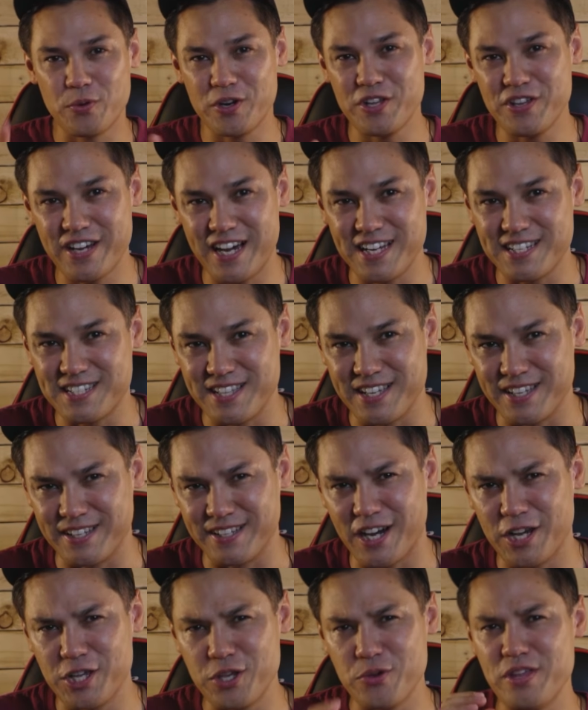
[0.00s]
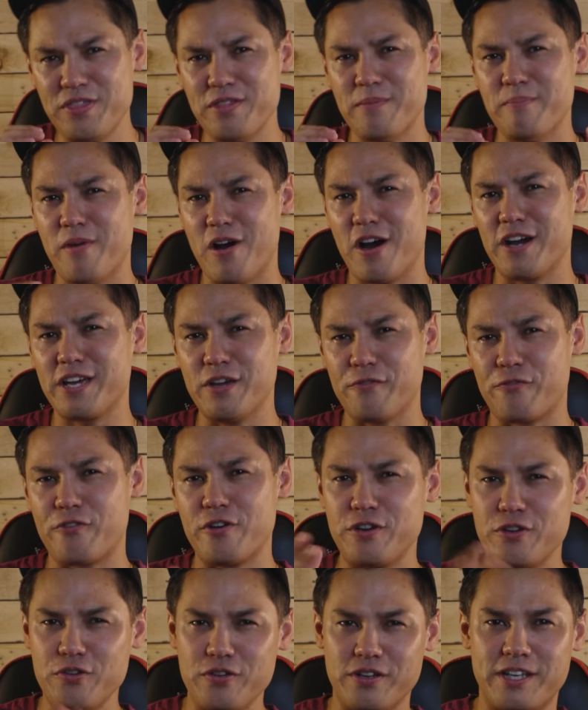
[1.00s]
what do you guys think? Are you in the market for
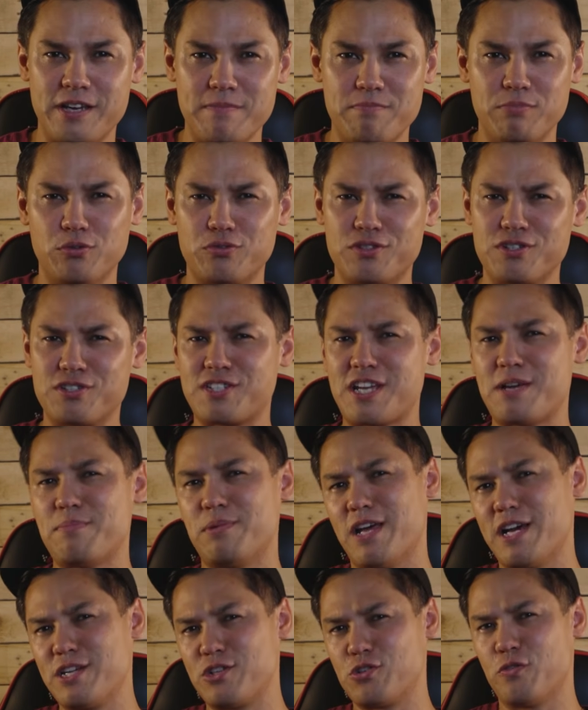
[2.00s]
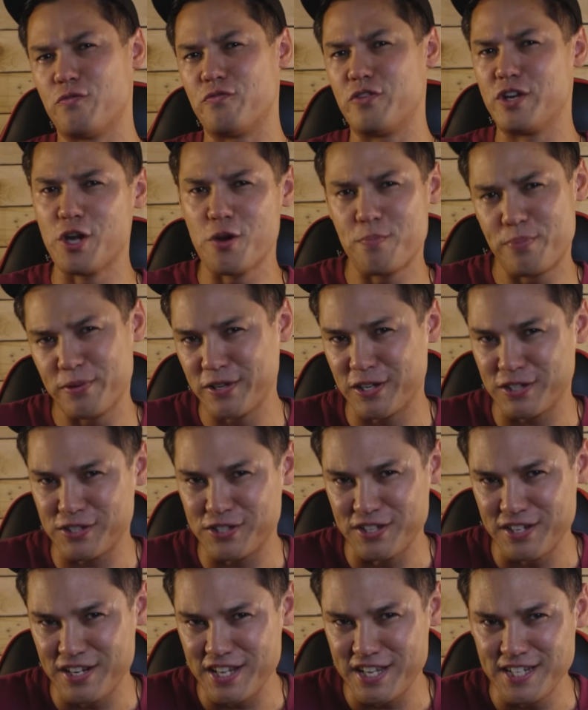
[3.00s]
a new gimbal to stabilize your video
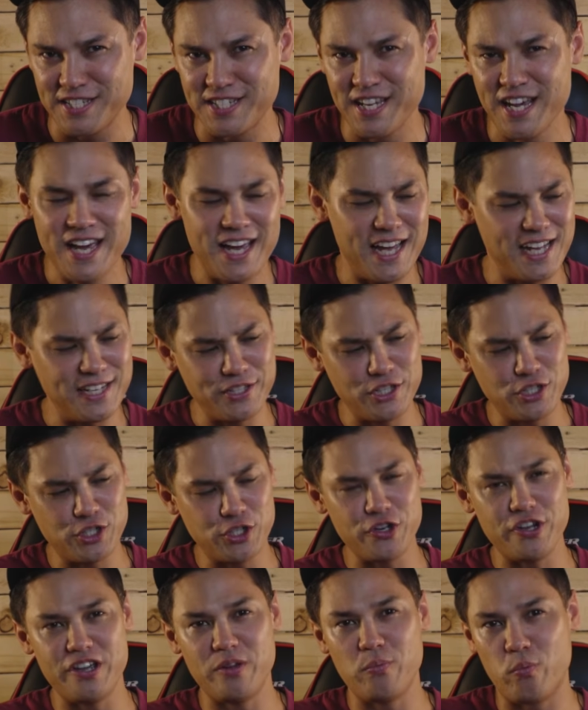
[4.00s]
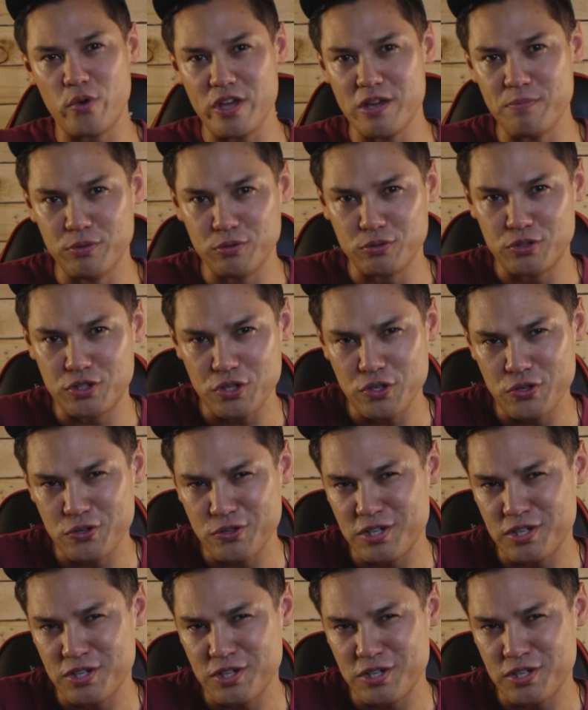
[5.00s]
production needs? Is the Zhiyun Weebill 2